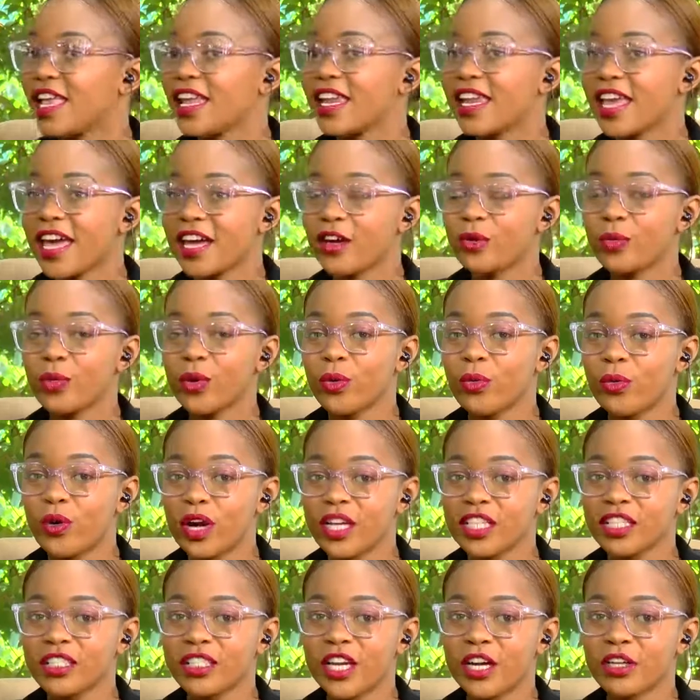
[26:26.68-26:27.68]
Like, we
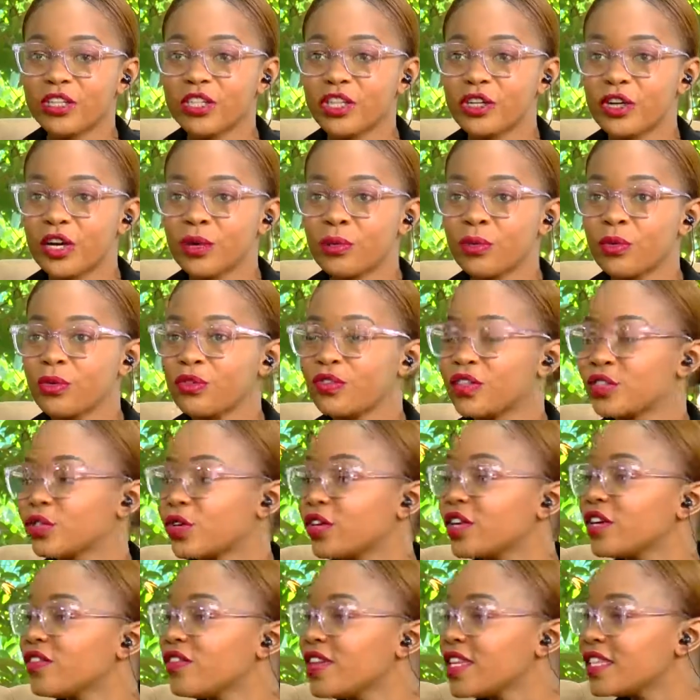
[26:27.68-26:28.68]
watch Nigerian movies or
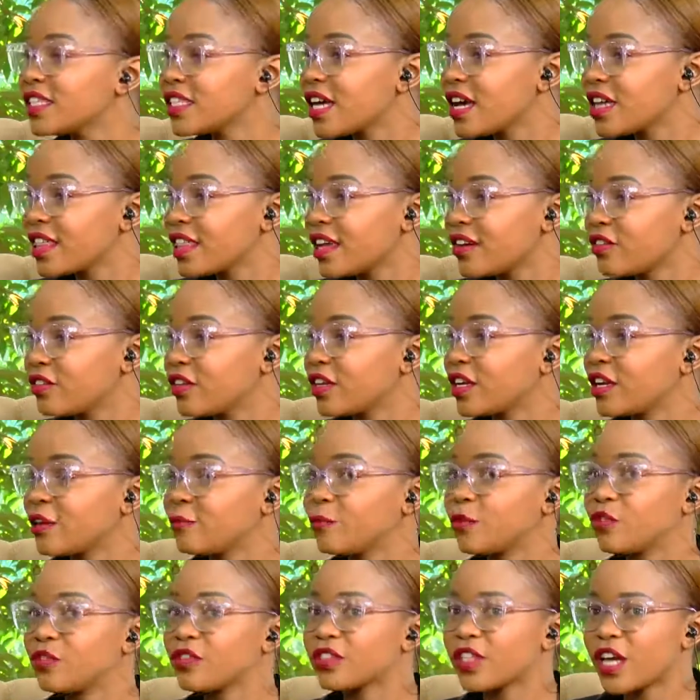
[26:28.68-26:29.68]
even South
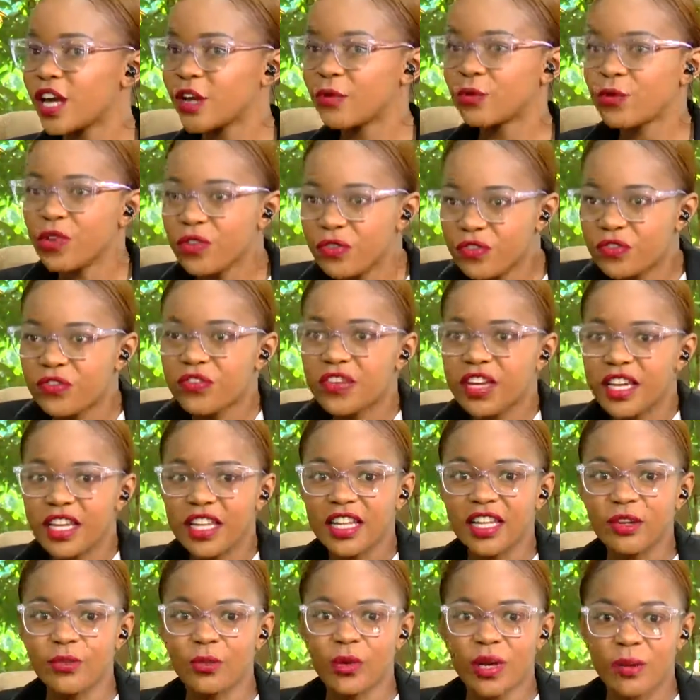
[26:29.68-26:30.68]
African movies and we
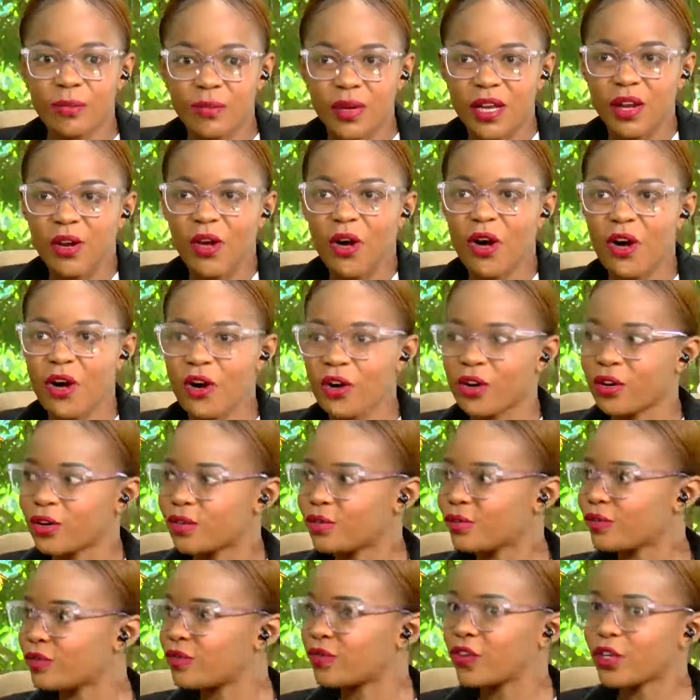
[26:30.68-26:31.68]
feel we
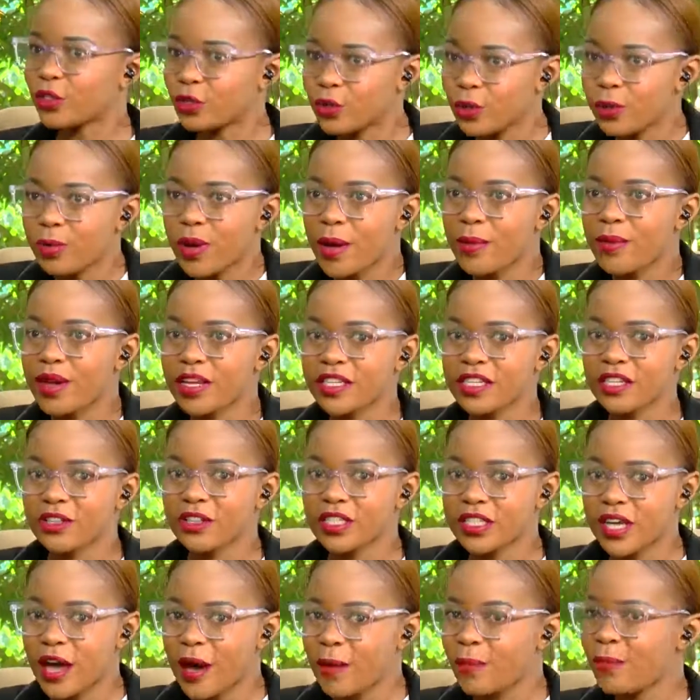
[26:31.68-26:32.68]
belong. For Tubamani,
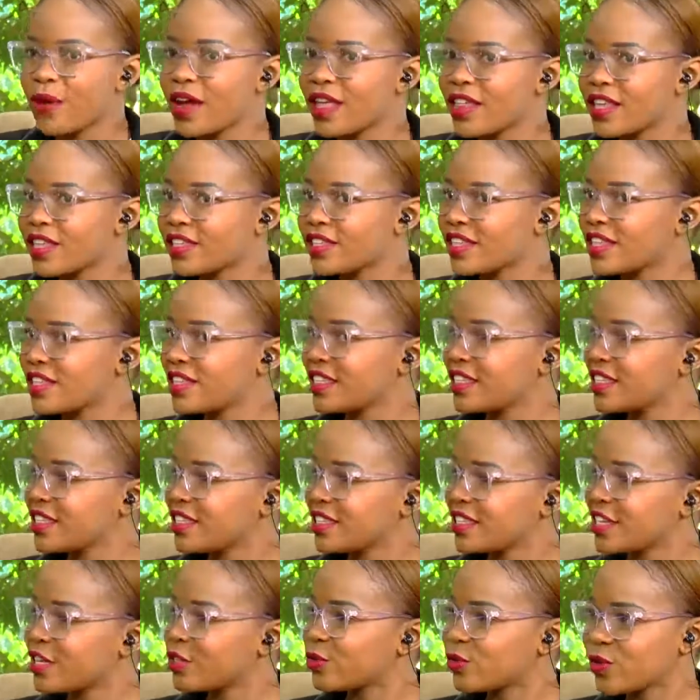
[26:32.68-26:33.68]
those are our brothers and
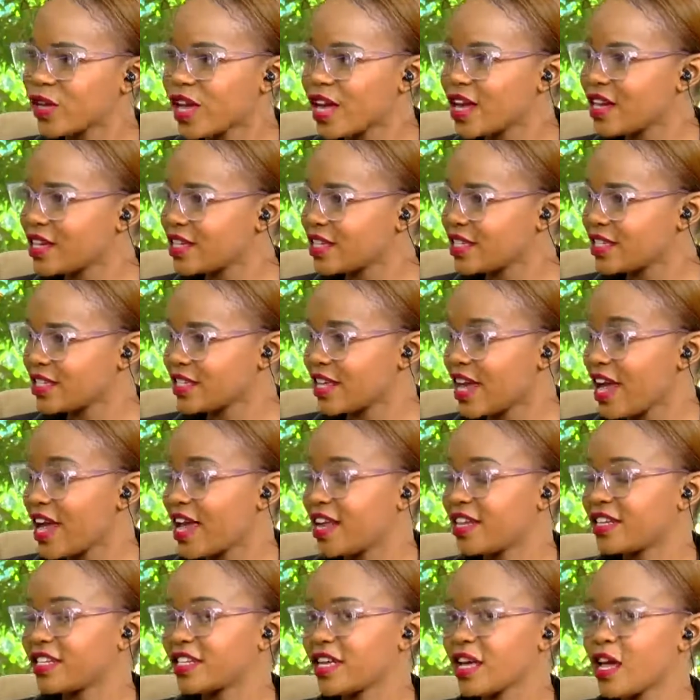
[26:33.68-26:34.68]
sisters, we
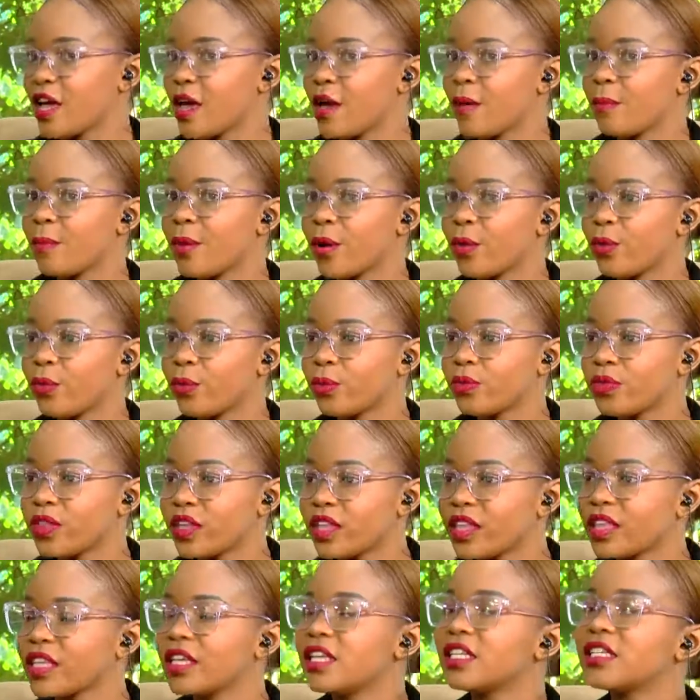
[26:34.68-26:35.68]
understand. But
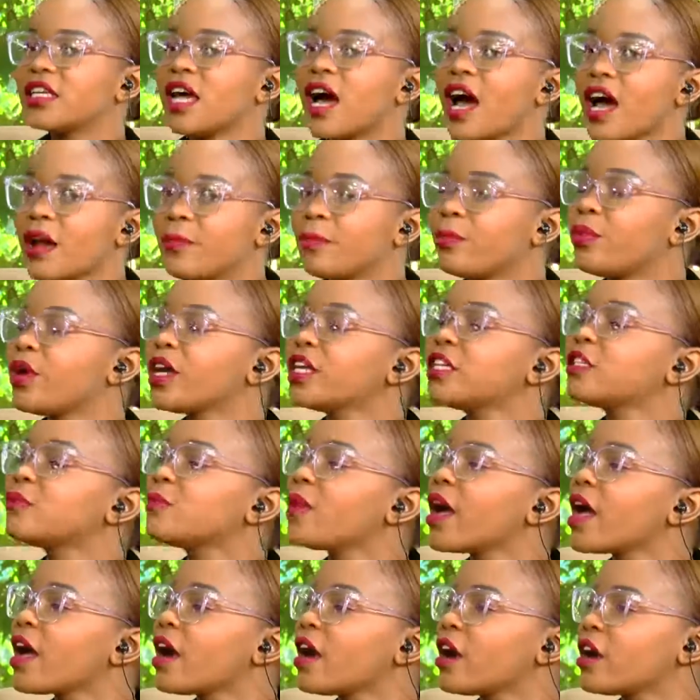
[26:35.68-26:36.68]
it breaks
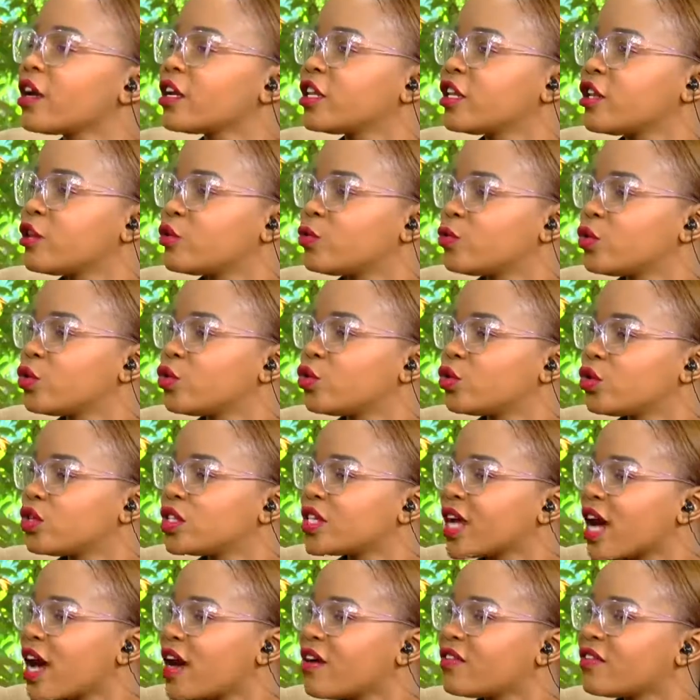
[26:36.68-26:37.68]
my heart that we
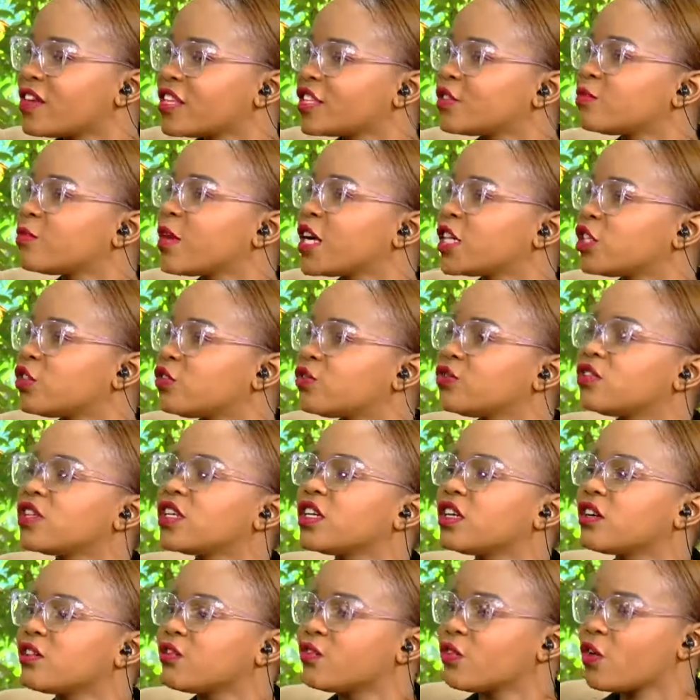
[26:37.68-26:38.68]
don't have as much
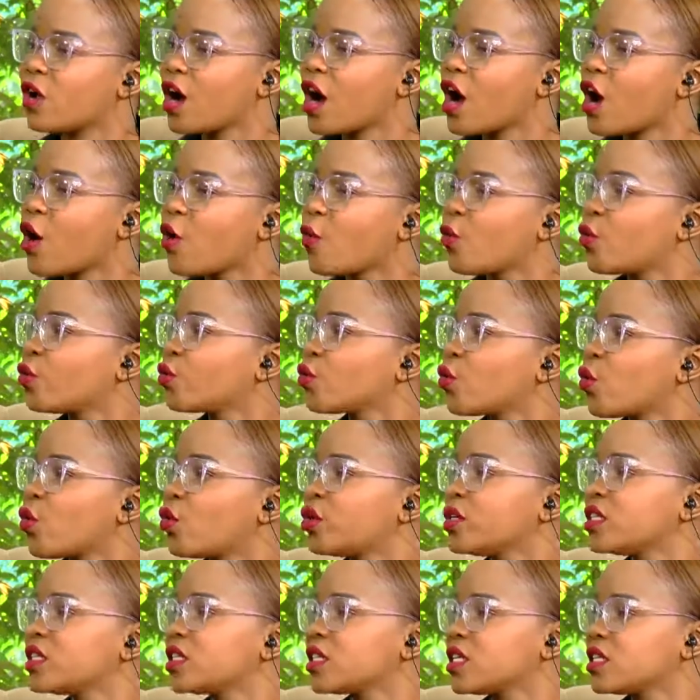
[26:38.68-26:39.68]
vigor for our own
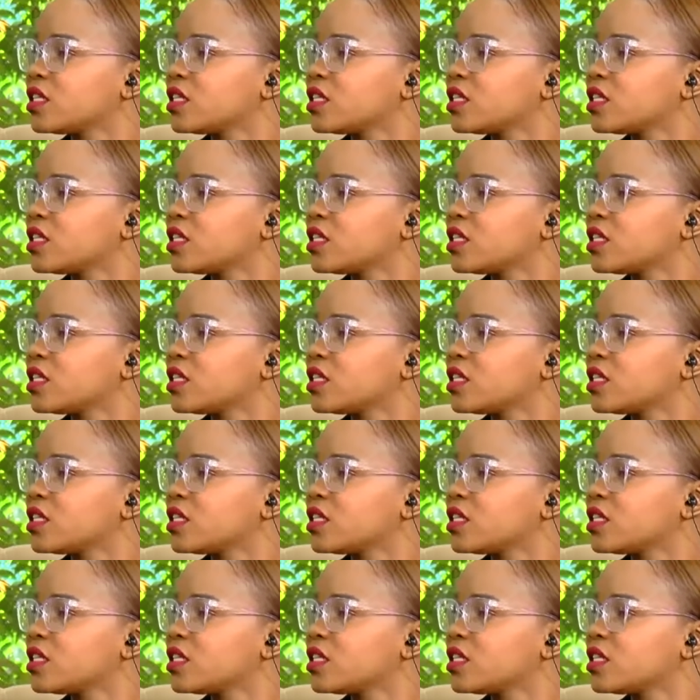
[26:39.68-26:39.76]
content.